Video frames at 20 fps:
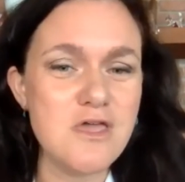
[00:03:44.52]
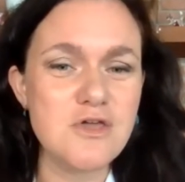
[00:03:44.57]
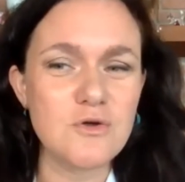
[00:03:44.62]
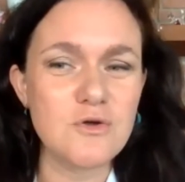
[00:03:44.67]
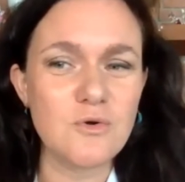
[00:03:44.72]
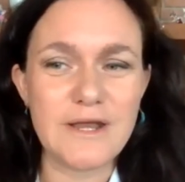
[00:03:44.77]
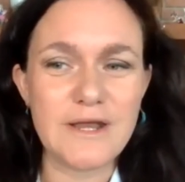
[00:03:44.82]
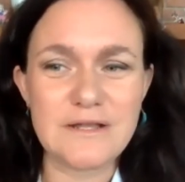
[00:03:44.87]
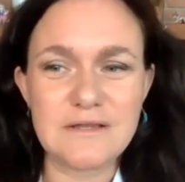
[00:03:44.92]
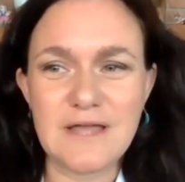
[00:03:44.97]

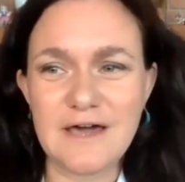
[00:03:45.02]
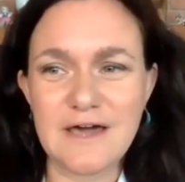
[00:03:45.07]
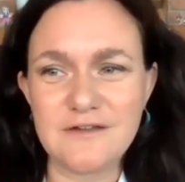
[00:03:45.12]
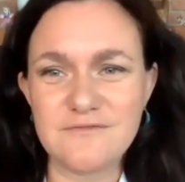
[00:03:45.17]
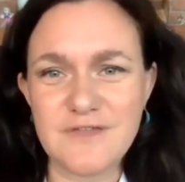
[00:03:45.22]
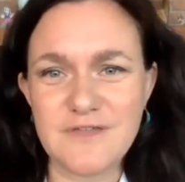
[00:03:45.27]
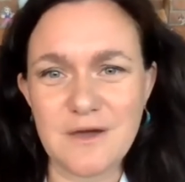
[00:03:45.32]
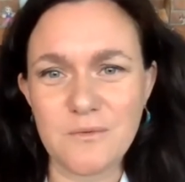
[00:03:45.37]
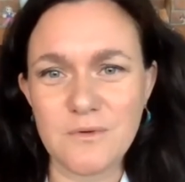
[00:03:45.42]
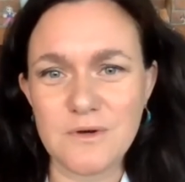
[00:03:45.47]
quite a lot of
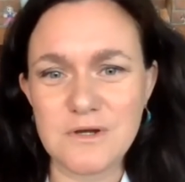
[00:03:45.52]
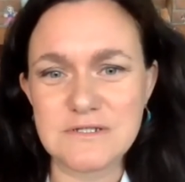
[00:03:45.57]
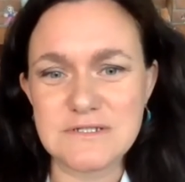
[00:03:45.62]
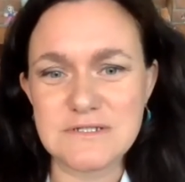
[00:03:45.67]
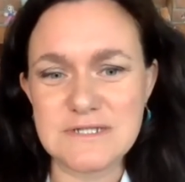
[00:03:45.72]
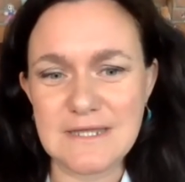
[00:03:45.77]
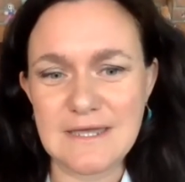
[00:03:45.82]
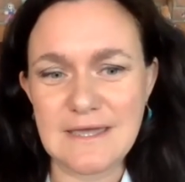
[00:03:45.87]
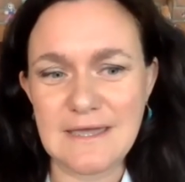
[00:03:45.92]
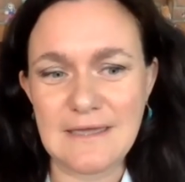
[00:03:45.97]
that work
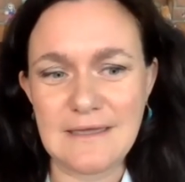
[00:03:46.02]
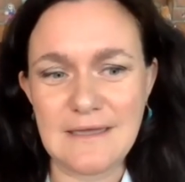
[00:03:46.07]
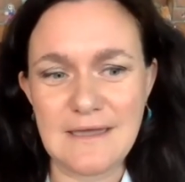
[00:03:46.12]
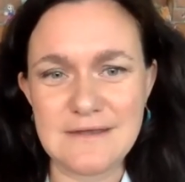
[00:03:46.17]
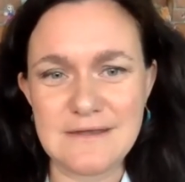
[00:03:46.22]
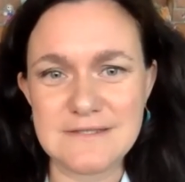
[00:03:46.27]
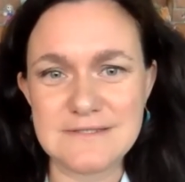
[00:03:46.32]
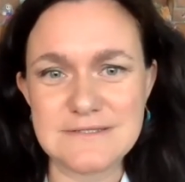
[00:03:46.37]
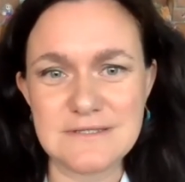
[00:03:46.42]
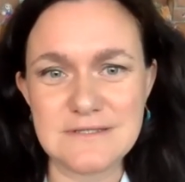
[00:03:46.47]
today, and
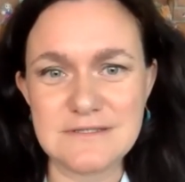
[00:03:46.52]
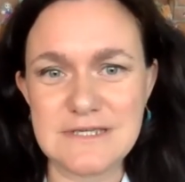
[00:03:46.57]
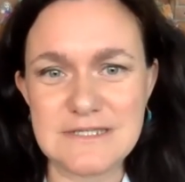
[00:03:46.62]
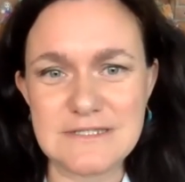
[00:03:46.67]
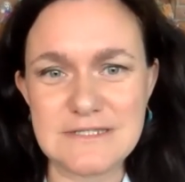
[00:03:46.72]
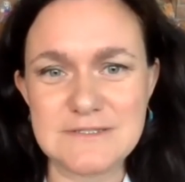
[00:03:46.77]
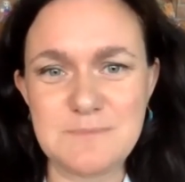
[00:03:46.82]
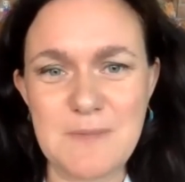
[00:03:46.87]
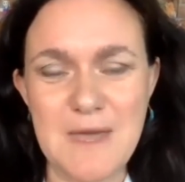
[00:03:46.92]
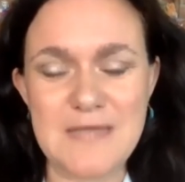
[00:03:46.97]
it's
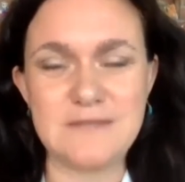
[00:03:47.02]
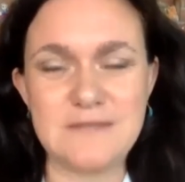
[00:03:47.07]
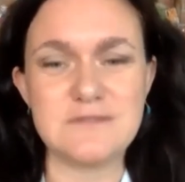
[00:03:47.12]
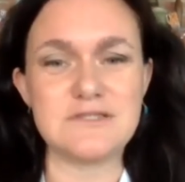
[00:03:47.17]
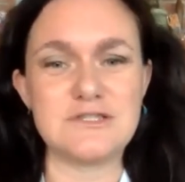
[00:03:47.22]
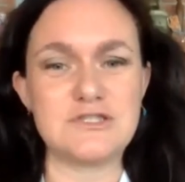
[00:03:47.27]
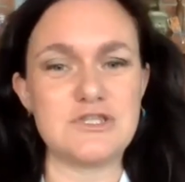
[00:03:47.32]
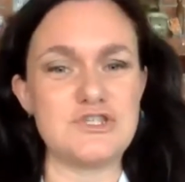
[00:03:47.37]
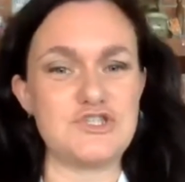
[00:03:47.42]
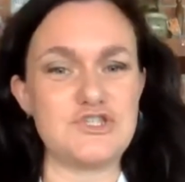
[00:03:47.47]
it's been
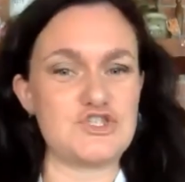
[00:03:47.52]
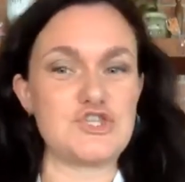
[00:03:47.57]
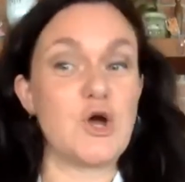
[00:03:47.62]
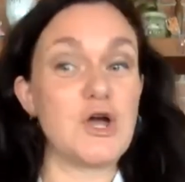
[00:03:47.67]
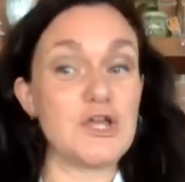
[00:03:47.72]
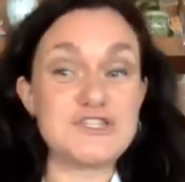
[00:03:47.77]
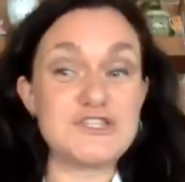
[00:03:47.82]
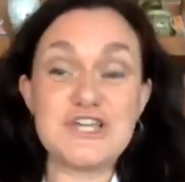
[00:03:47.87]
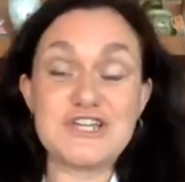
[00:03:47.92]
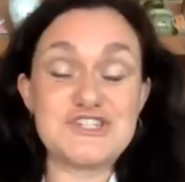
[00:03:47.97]
so,
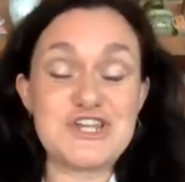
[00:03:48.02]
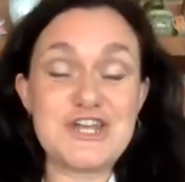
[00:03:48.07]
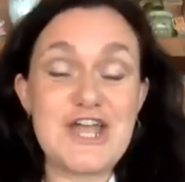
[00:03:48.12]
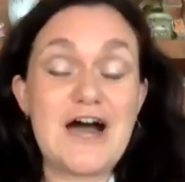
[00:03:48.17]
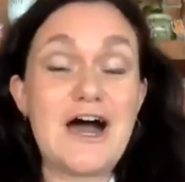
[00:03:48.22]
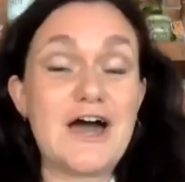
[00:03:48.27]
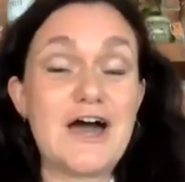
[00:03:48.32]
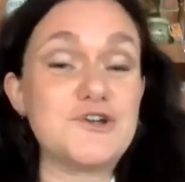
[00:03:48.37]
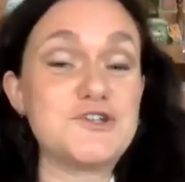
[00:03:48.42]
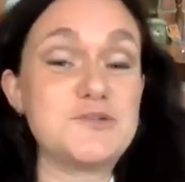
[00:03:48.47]
such an
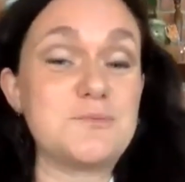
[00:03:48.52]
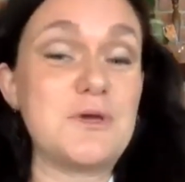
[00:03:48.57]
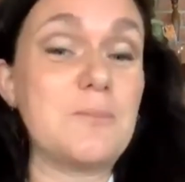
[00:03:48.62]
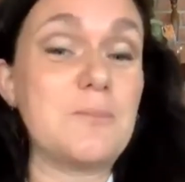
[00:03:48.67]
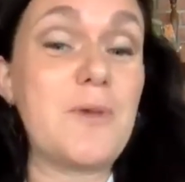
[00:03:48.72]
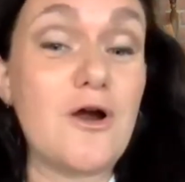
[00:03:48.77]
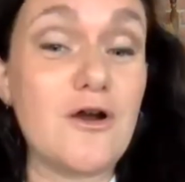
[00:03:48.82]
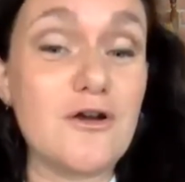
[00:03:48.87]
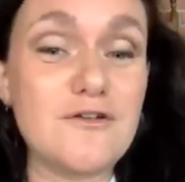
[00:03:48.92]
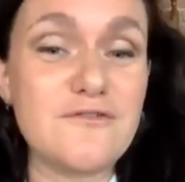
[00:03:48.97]
honor to be a
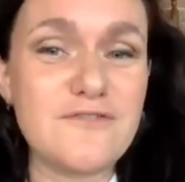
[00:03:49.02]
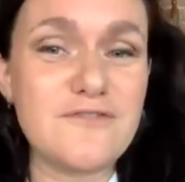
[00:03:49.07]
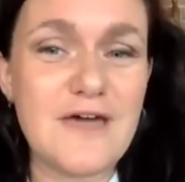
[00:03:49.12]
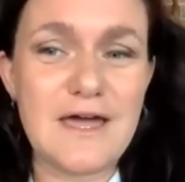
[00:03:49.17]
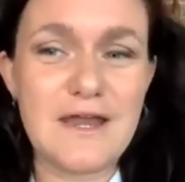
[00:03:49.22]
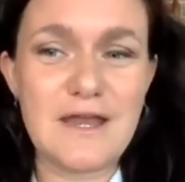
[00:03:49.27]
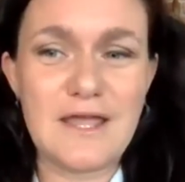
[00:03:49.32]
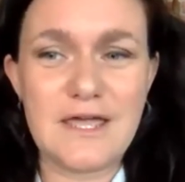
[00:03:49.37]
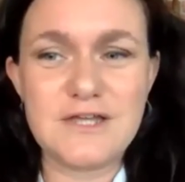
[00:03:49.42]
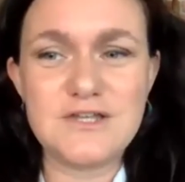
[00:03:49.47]
part of
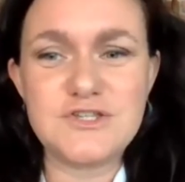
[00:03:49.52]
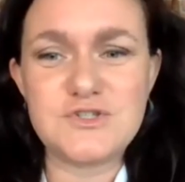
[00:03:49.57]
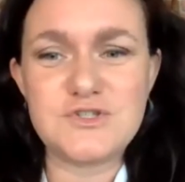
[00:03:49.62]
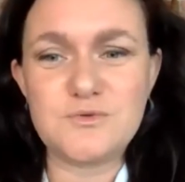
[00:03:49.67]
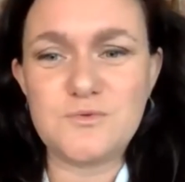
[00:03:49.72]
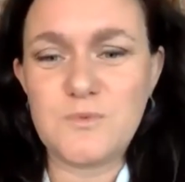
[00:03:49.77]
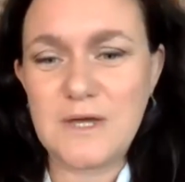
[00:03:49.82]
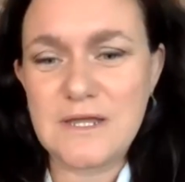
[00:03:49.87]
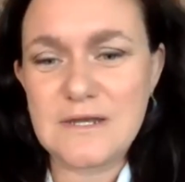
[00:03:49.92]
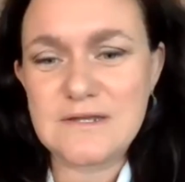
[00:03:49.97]
that and to
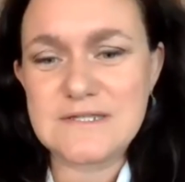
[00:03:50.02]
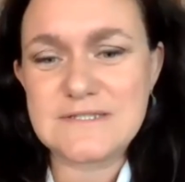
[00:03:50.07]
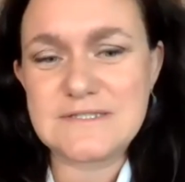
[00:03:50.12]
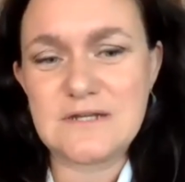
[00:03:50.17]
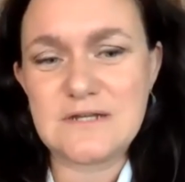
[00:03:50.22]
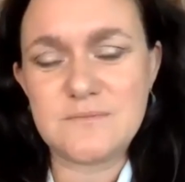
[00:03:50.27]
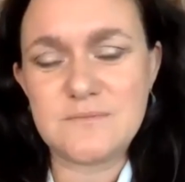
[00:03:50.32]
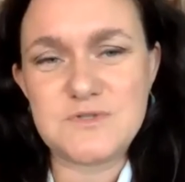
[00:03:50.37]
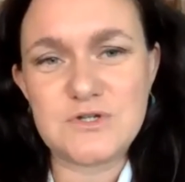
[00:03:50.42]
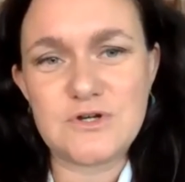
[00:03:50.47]
witness and
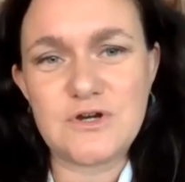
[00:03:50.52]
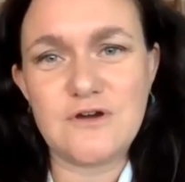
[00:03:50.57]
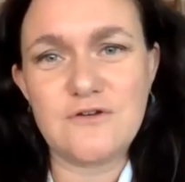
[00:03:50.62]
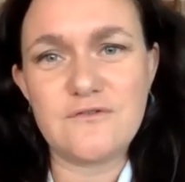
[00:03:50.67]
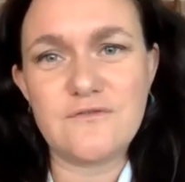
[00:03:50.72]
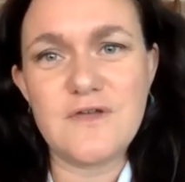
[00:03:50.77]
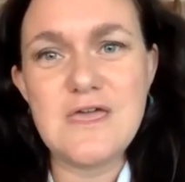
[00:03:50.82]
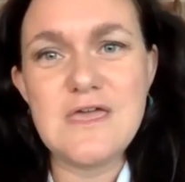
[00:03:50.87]
observe